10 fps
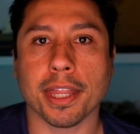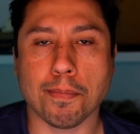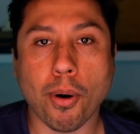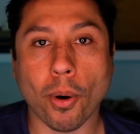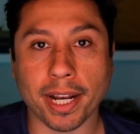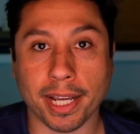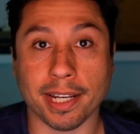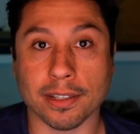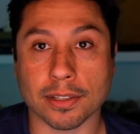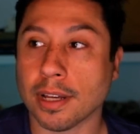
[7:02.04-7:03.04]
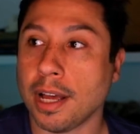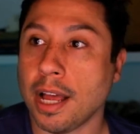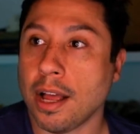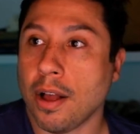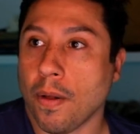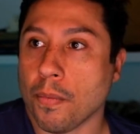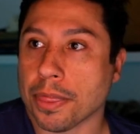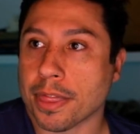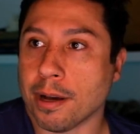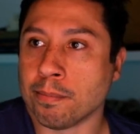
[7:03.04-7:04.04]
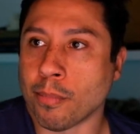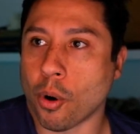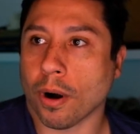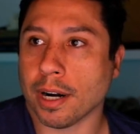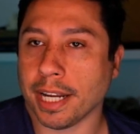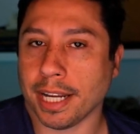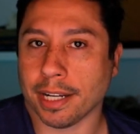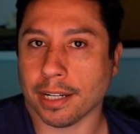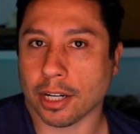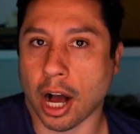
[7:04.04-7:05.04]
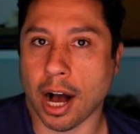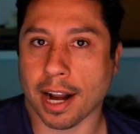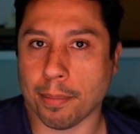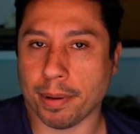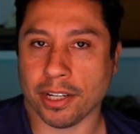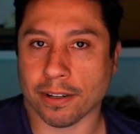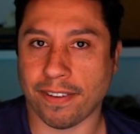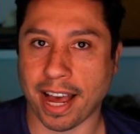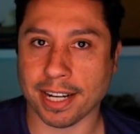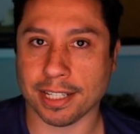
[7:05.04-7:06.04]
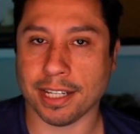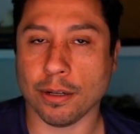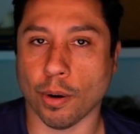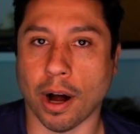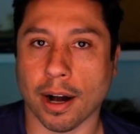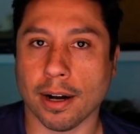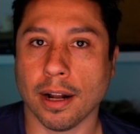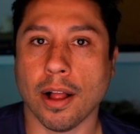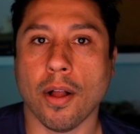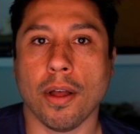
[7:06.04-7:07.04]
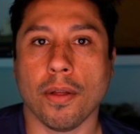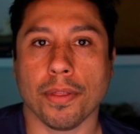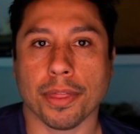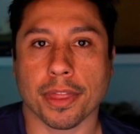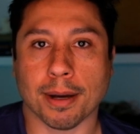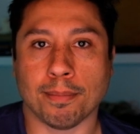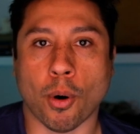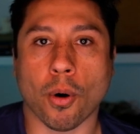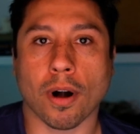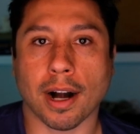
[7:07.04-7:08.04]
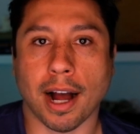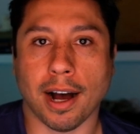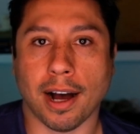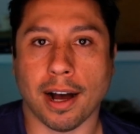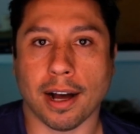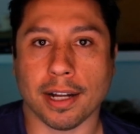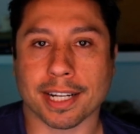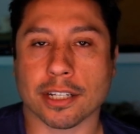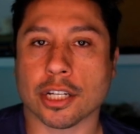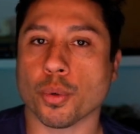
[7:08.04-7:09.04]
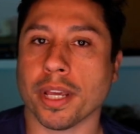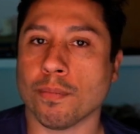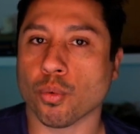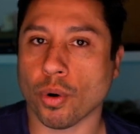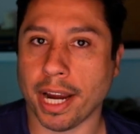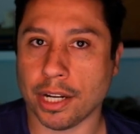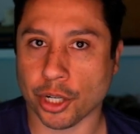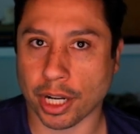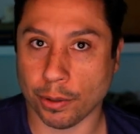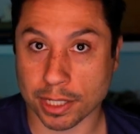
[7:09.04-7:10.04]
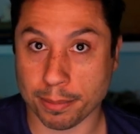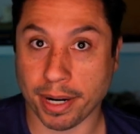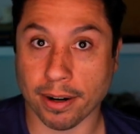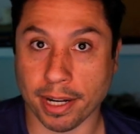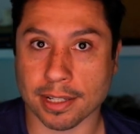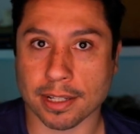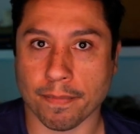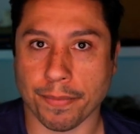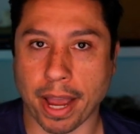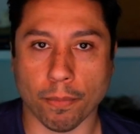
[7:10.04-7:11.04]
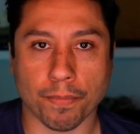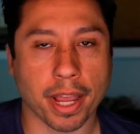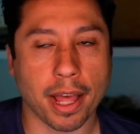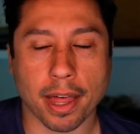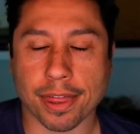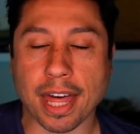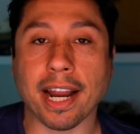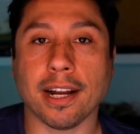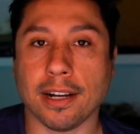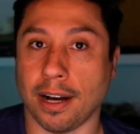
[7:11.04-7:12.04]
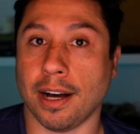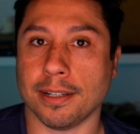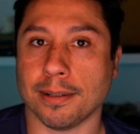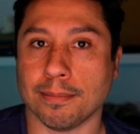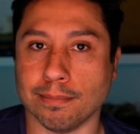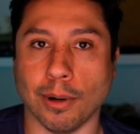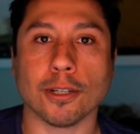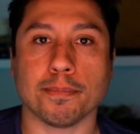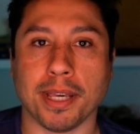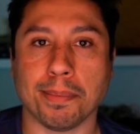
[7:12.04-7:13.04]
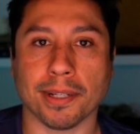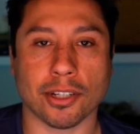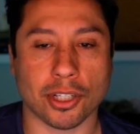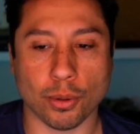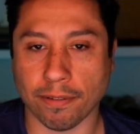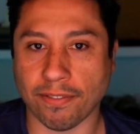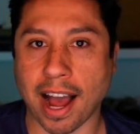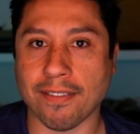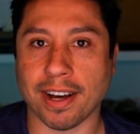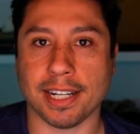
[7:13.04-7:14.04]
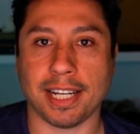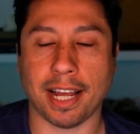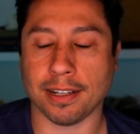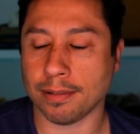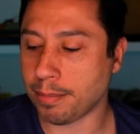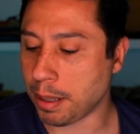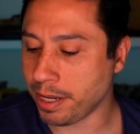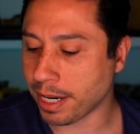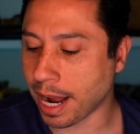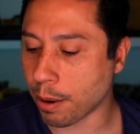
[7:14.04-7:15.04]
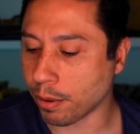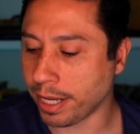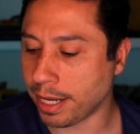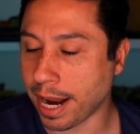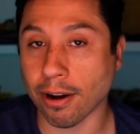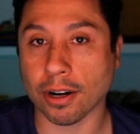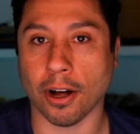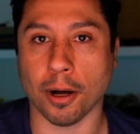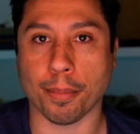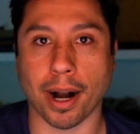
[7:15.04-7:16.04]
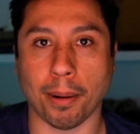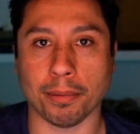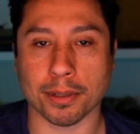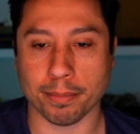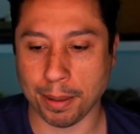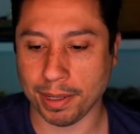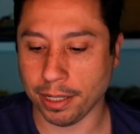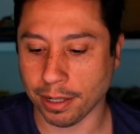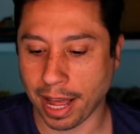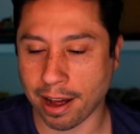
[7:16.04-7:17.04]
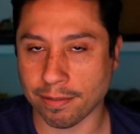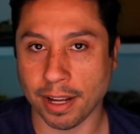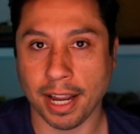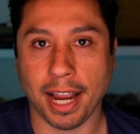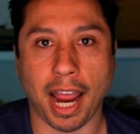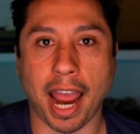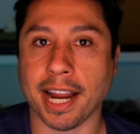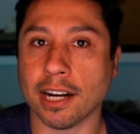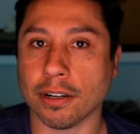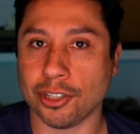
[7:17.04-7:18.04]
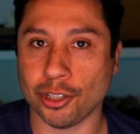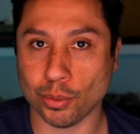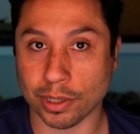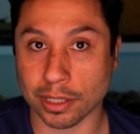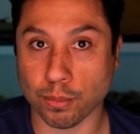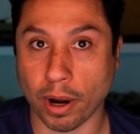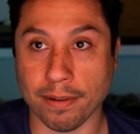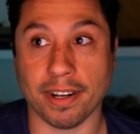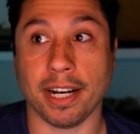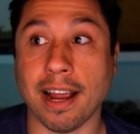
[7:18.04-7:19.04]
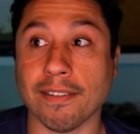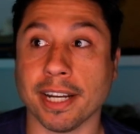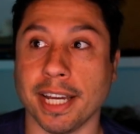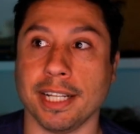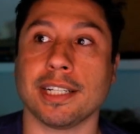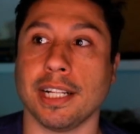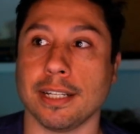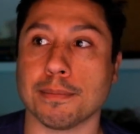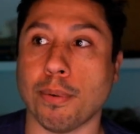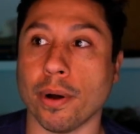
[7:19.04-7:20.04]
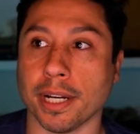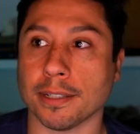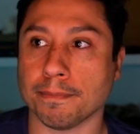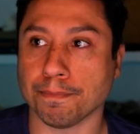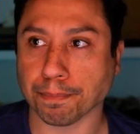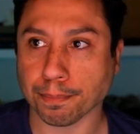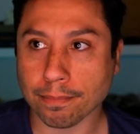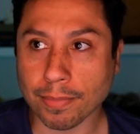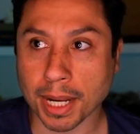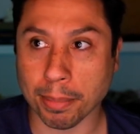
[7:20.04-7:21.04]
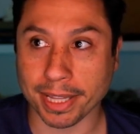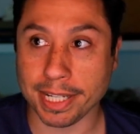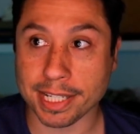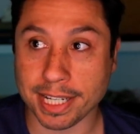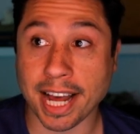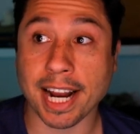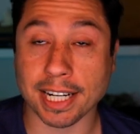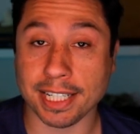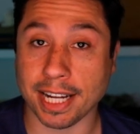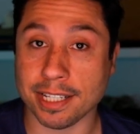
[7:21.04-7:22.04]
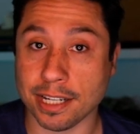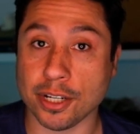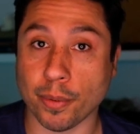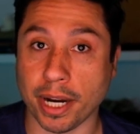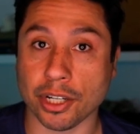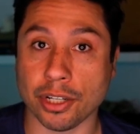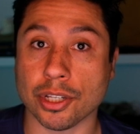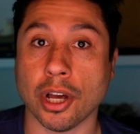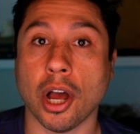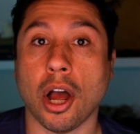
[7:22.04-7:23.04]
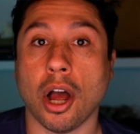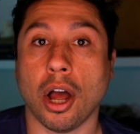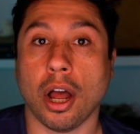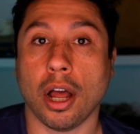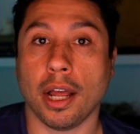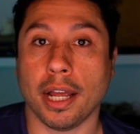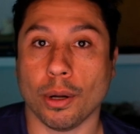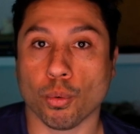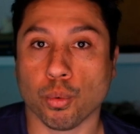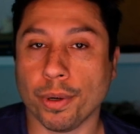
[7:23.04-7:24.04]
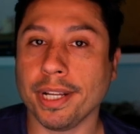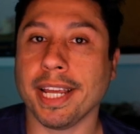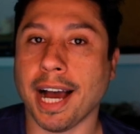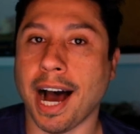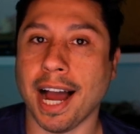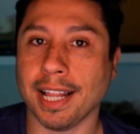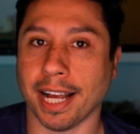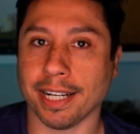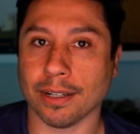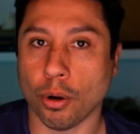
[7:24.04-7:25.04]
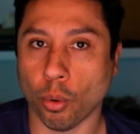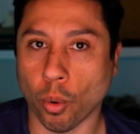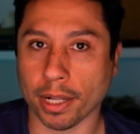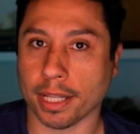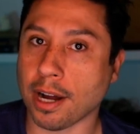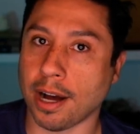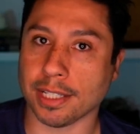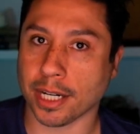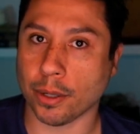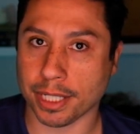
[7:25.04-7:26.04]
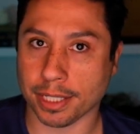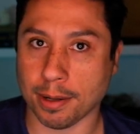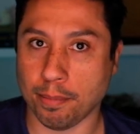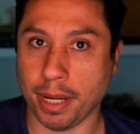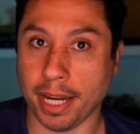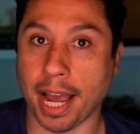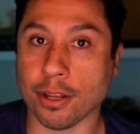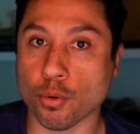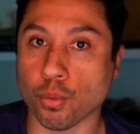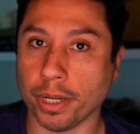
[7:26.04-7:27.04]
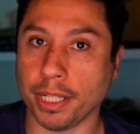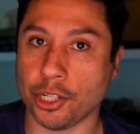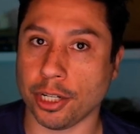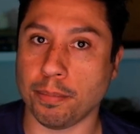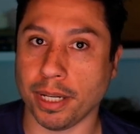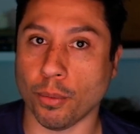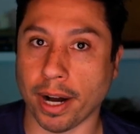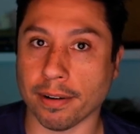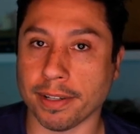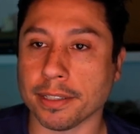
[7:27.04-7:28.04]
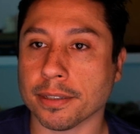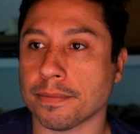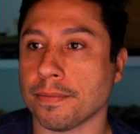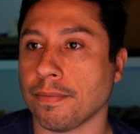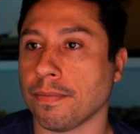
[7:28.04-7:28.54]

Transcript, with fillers: The point is, the more caught up in your fantasy you are, the more uh, extreme rage you're going to experience. Now, thank God, most people just do a 5 out of 10. Maybe a guy will hit alcohol problems. Maybe he'll have anger issues with his wife, and it never gets to this point. But these 10 out of 10 situations really highlight what the consequences can be, and you really should be aware of it.